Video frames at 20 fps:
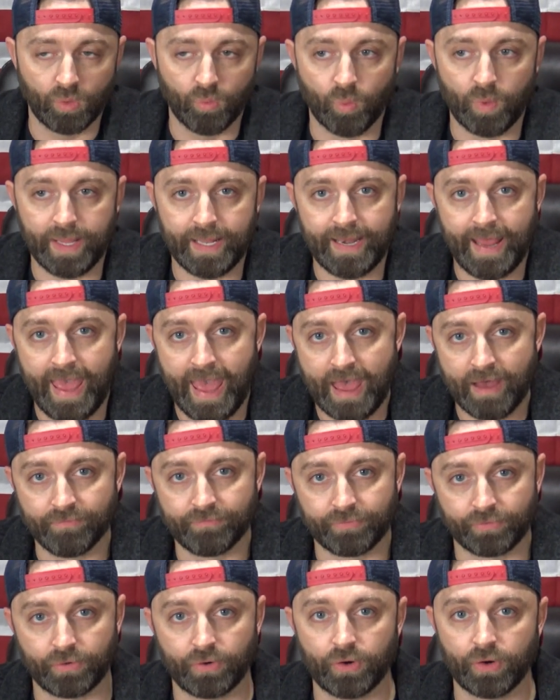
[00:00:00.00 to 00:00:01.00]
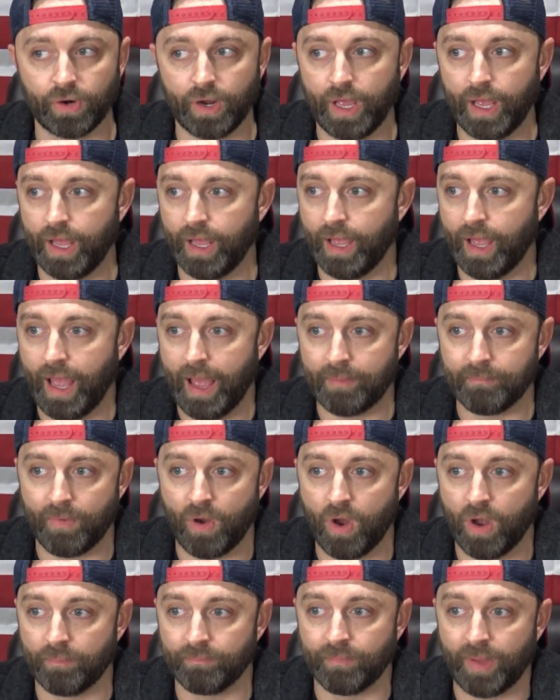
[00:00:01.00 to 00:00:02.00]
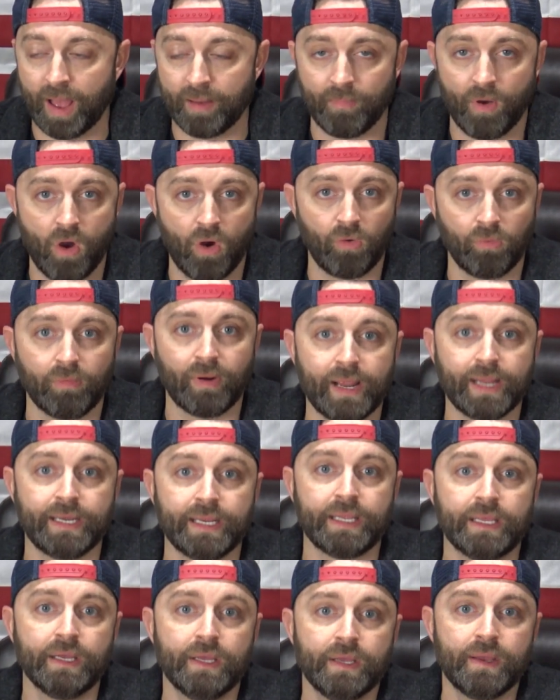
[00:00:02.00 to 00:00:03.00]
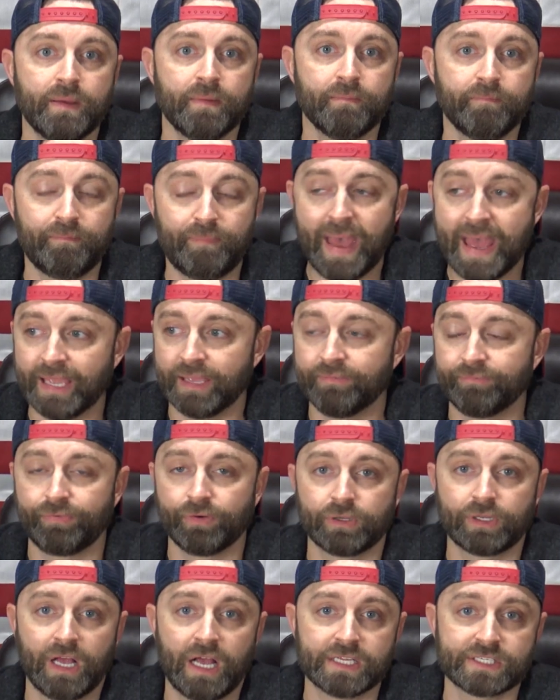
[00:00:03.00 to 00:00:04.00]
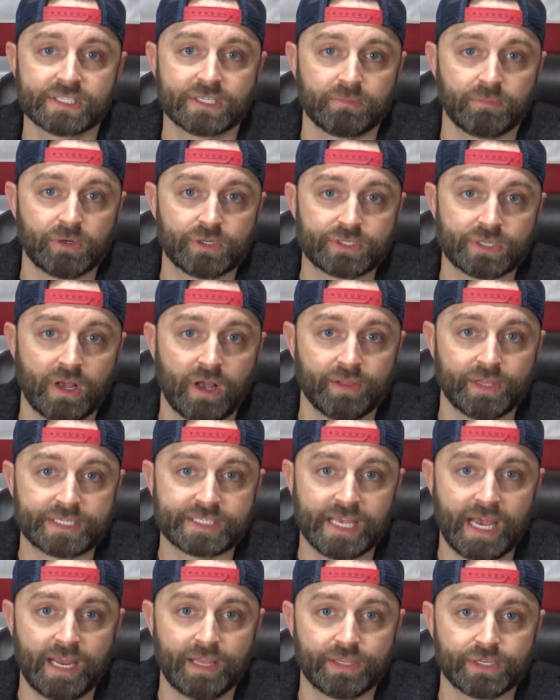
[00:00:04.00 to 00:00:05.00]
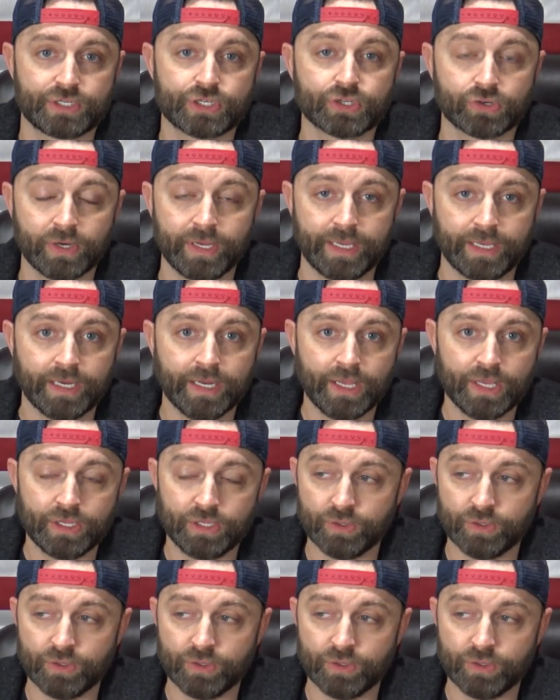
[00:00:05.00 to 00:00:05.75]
whenever I'm already begging for customers on the side of the street?